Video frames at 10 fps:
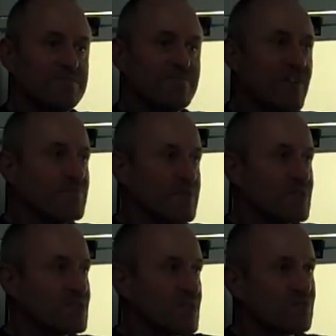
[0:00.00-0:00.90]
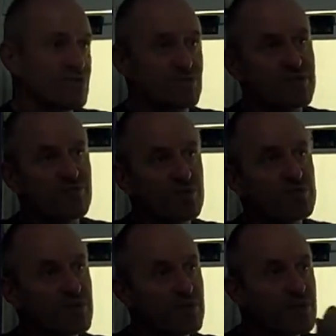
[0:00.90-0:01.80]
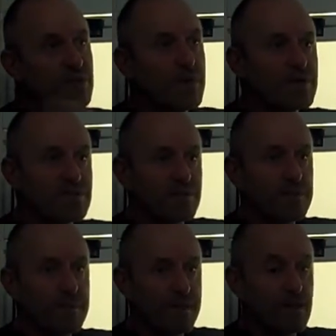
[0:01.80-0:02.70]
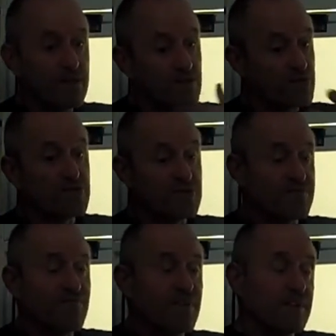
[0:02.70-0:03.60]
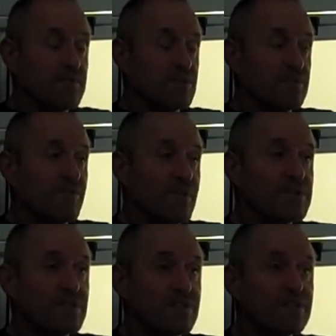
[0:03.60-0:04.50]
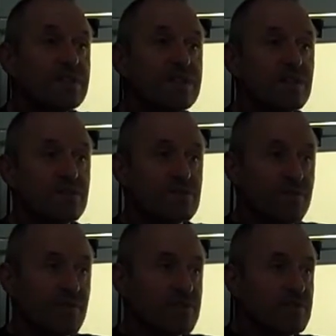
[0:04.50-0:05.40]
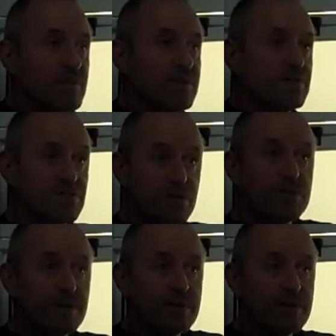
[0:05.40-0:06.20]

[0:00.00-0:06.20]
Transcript: 5% CO2 as they would be in the incubator, and then you could just image them fluorescently using fluorescence microscope